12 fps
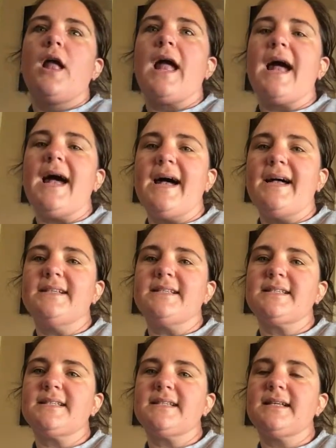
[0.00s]
has,
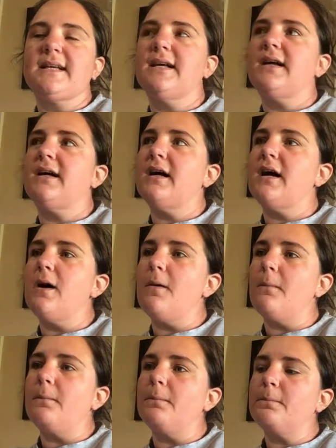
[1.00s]

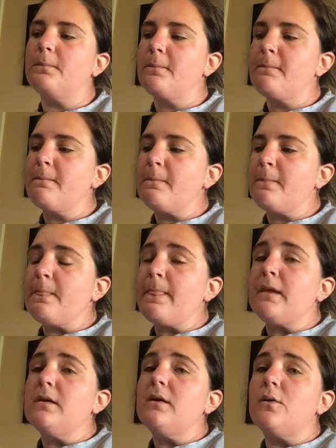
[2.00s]
um,
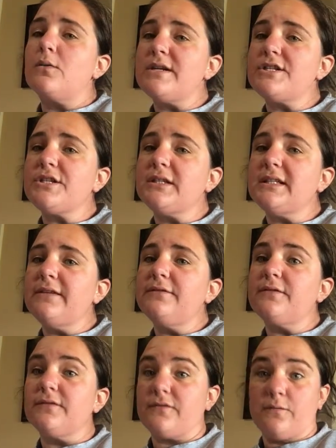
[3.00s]
originally,
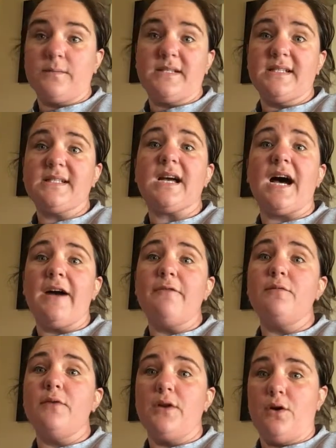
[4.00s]
from since
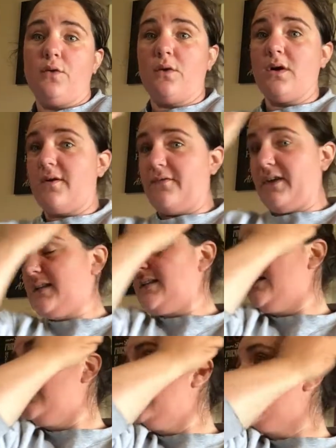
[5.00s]
I've known of it,
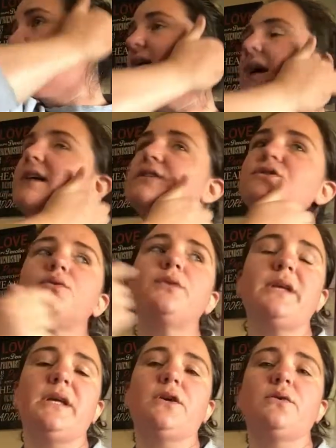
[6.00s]
the high school
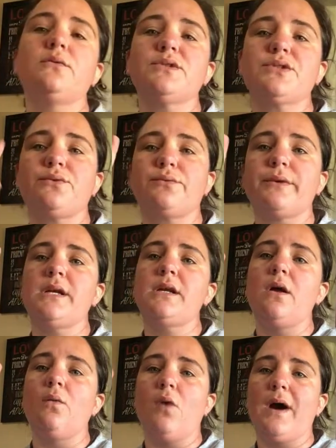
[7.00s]
here was green
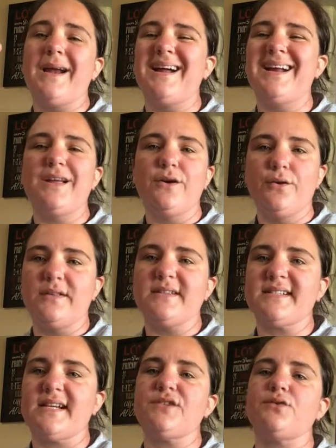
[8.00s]
and white. I didn't go to
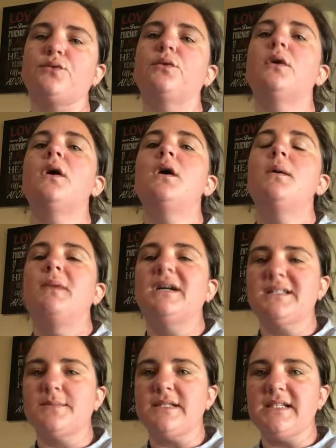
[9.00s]
this high school. My
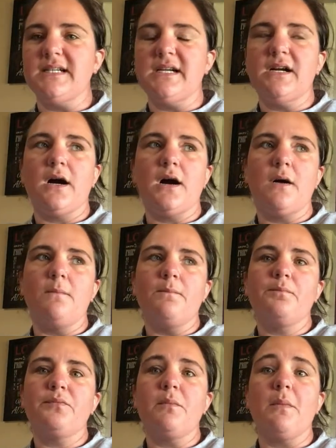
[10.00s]
husband did. Um,
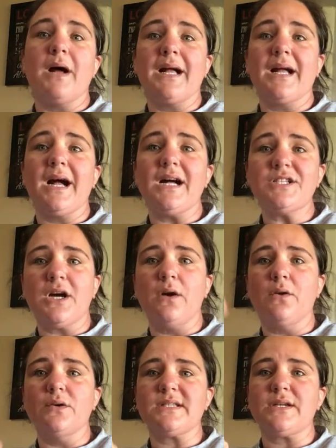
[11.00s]
my
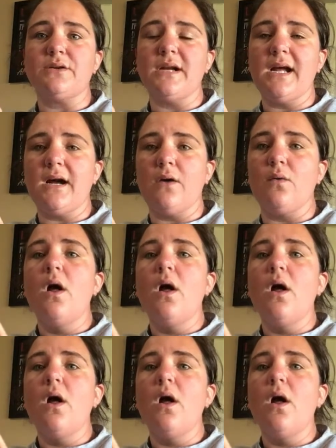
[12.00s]
godchild goes there now.